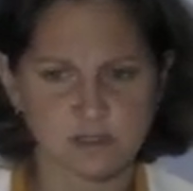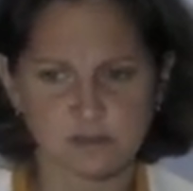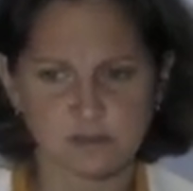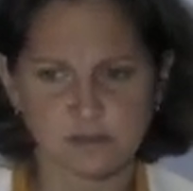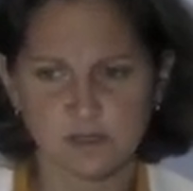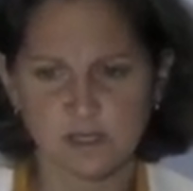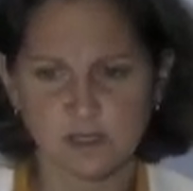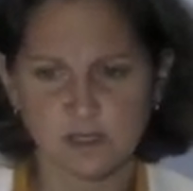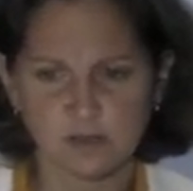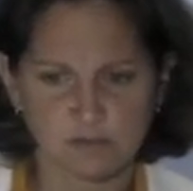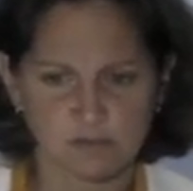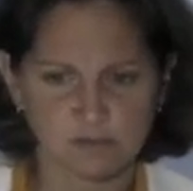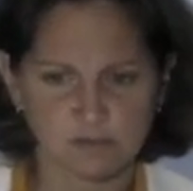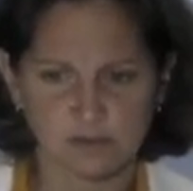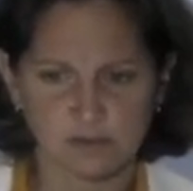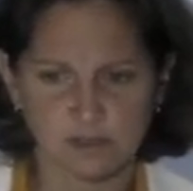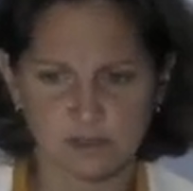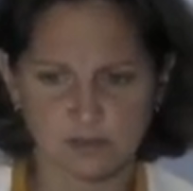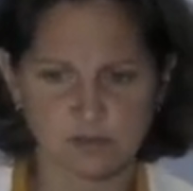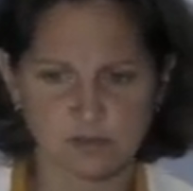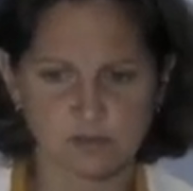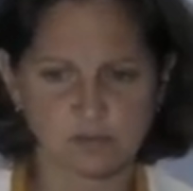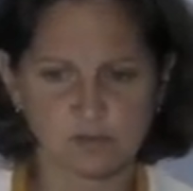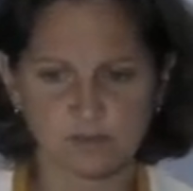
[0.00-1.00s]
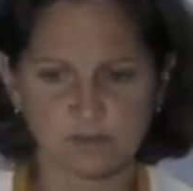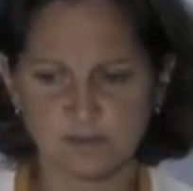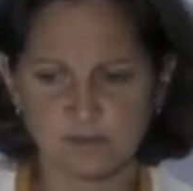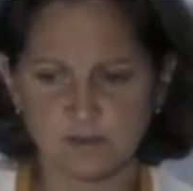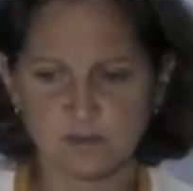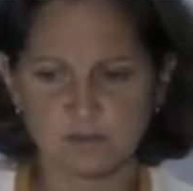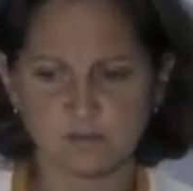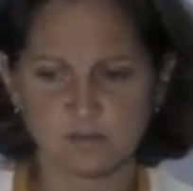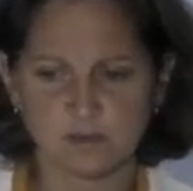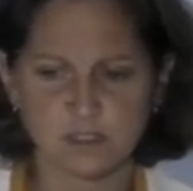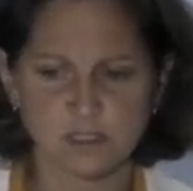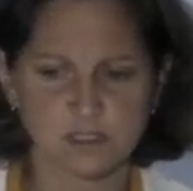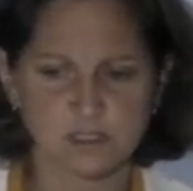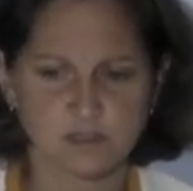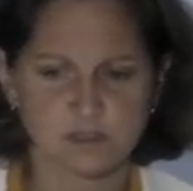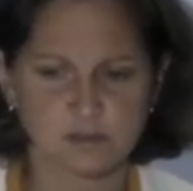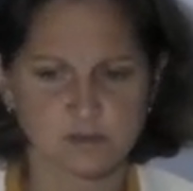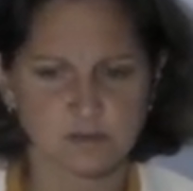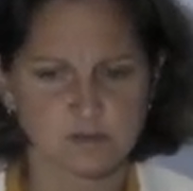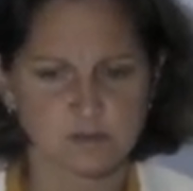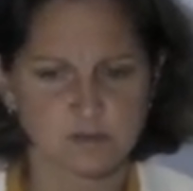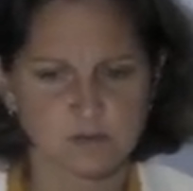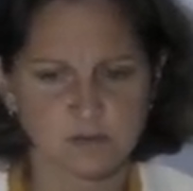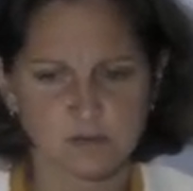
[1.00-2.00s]
echocardiography, which is
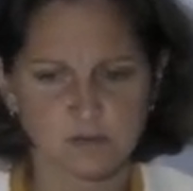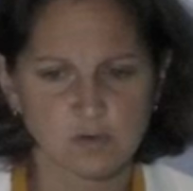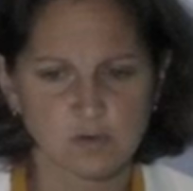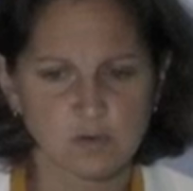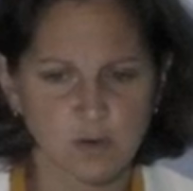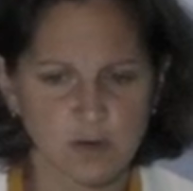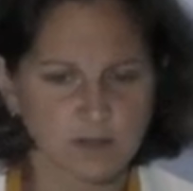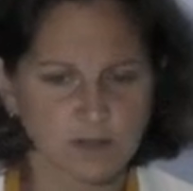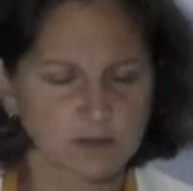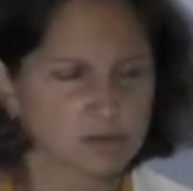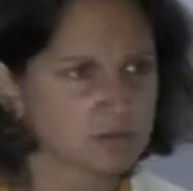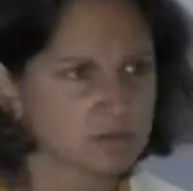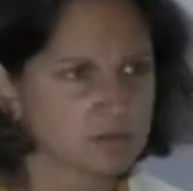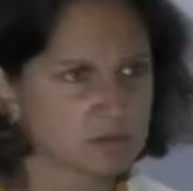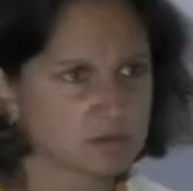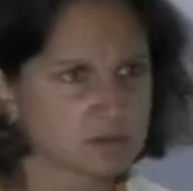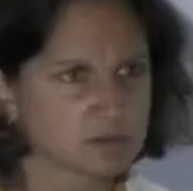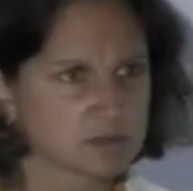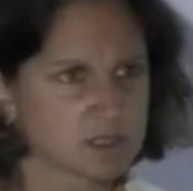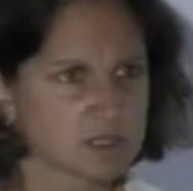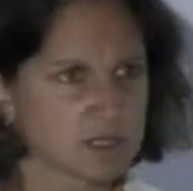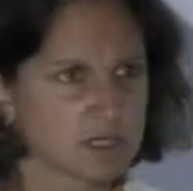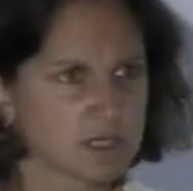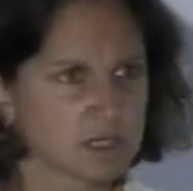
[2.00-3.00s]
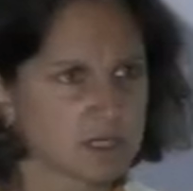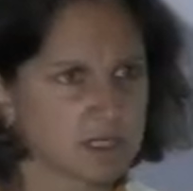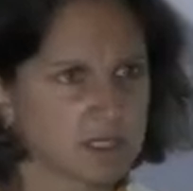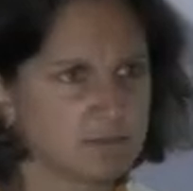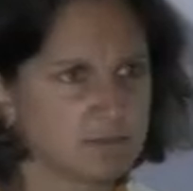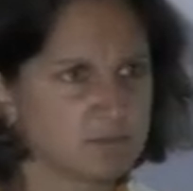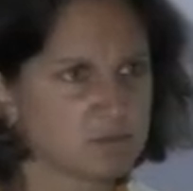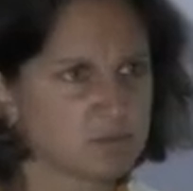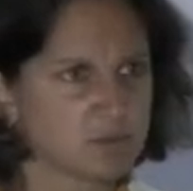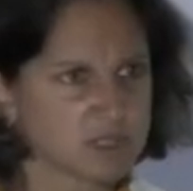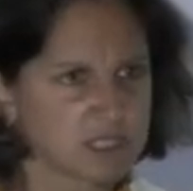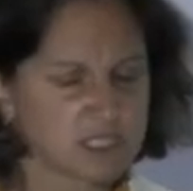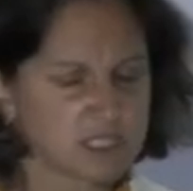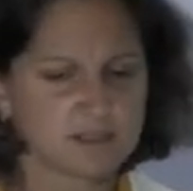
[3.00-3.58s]
quite good in predictive